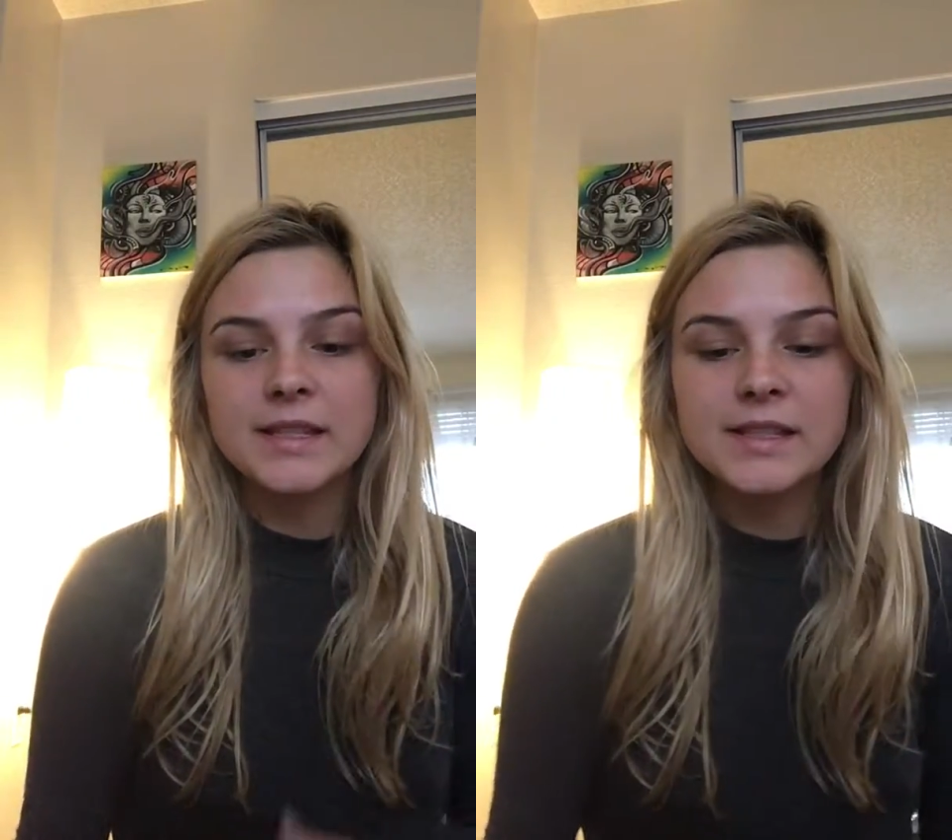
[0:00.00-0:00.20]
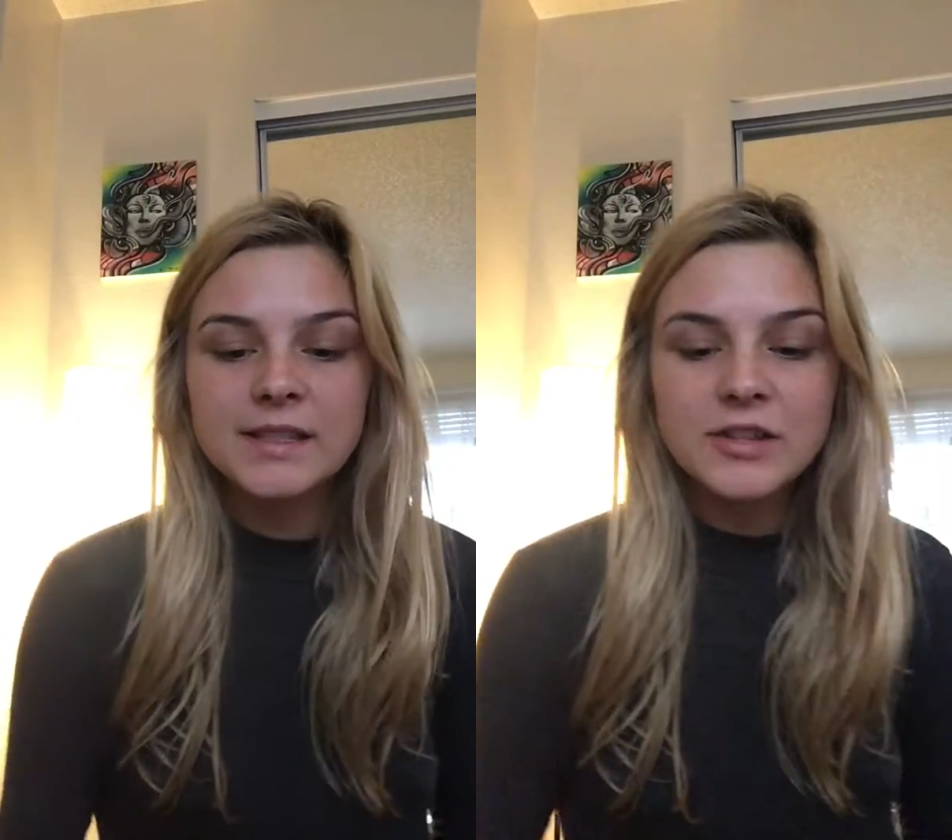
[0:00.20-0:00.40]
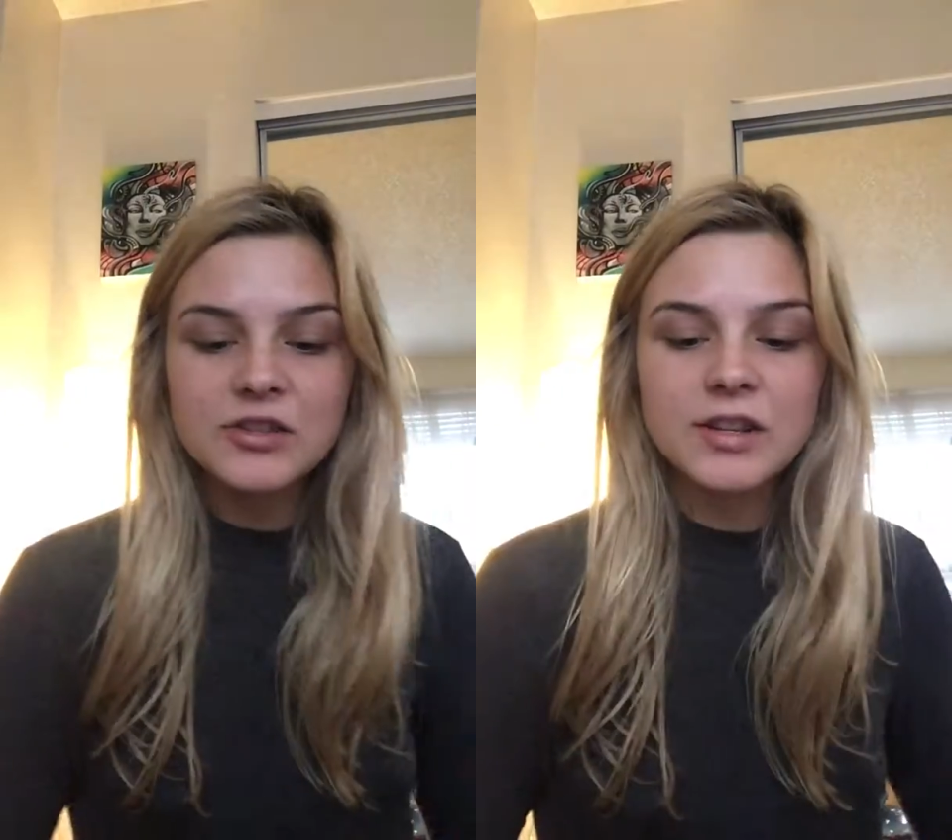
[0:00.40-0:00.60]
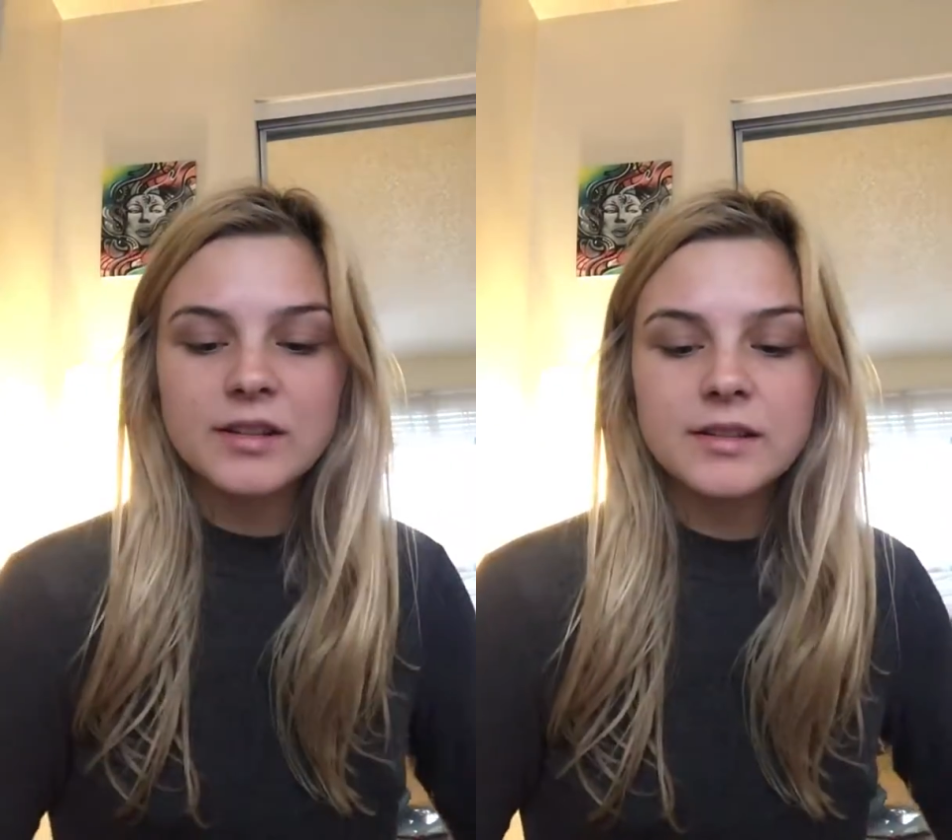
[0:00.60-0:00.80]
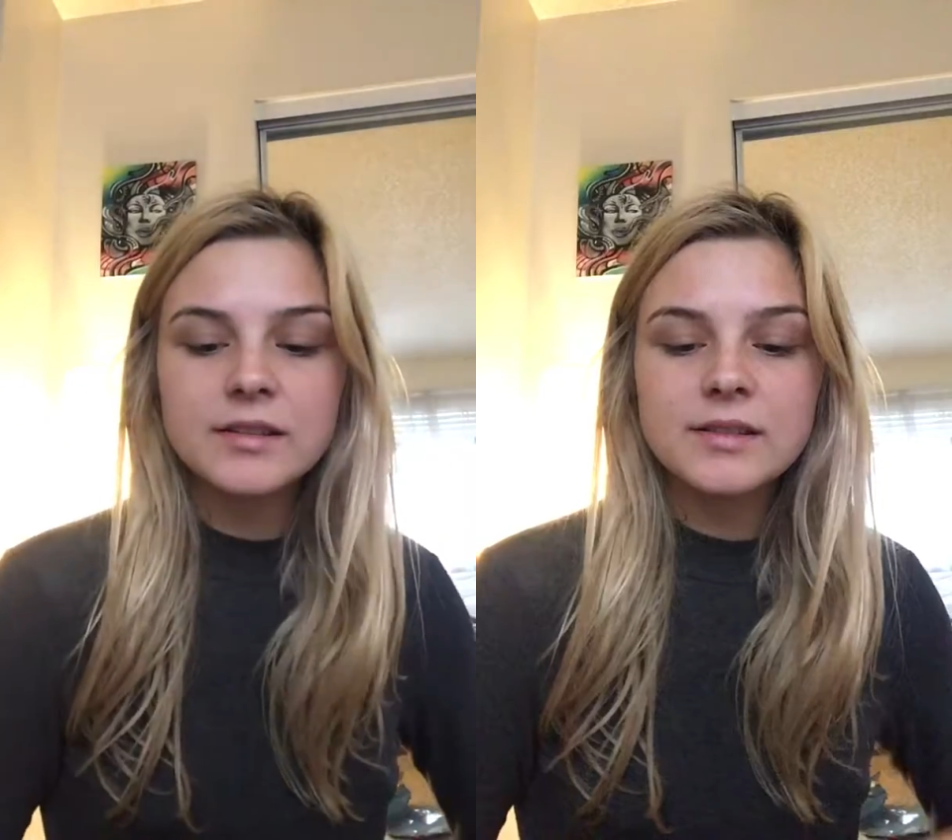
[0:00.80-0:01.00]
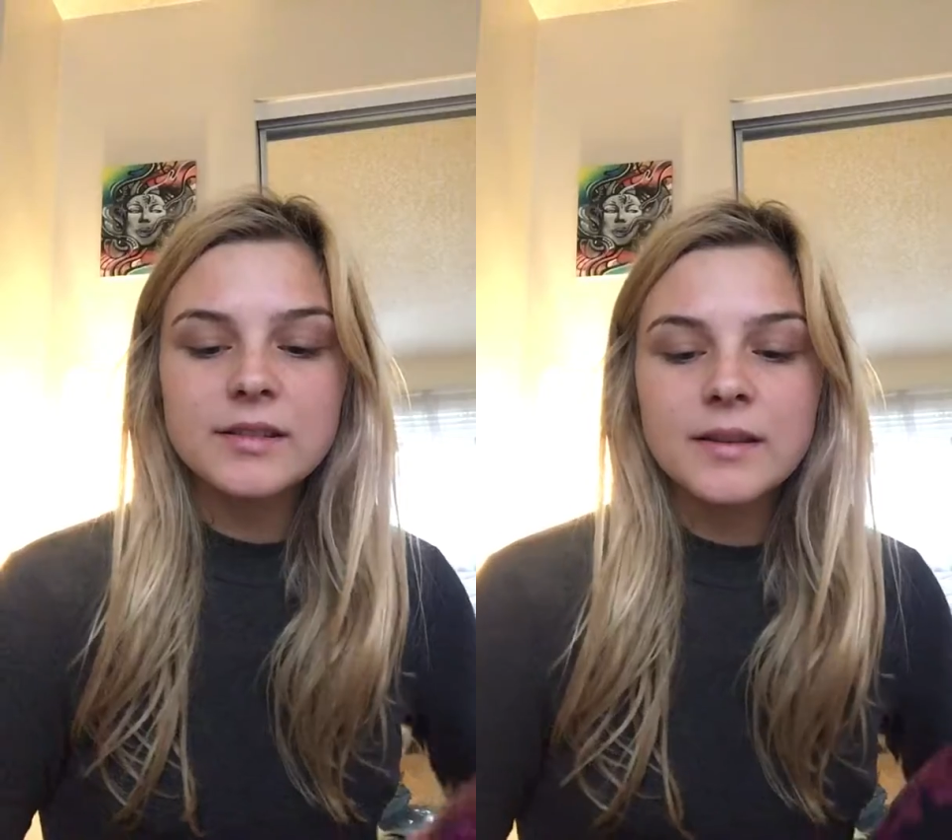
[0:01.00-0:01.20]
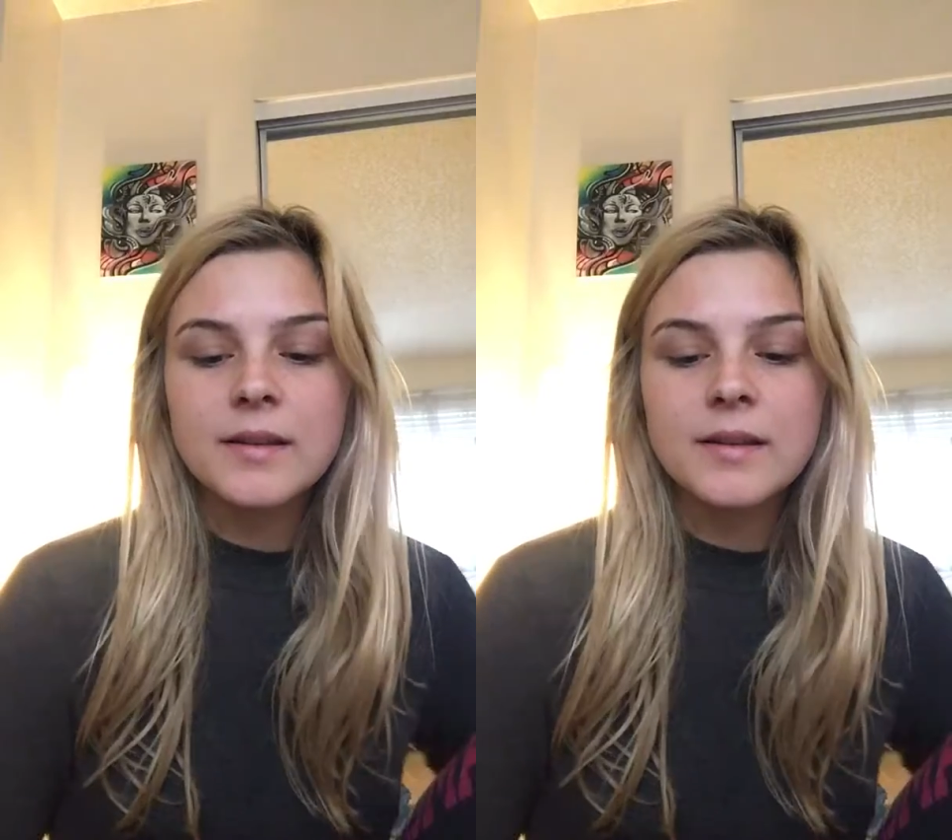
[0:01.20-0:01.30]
decisions.